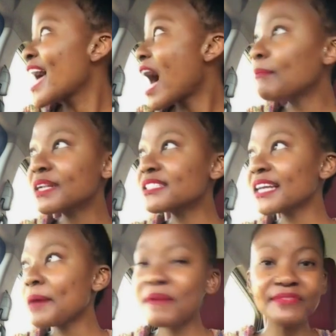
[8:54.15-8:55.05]
I'm gonna
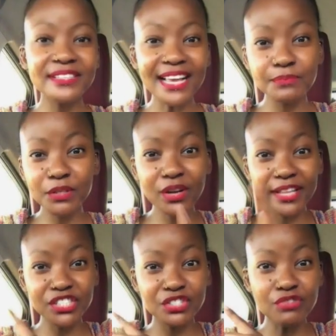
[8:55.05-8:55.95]
sing about the dustbin
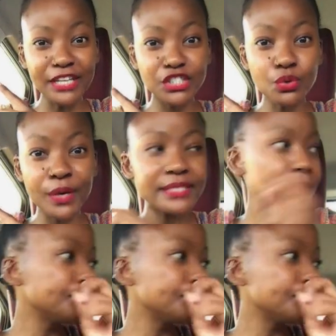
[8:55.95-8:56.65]
collection truck's noise,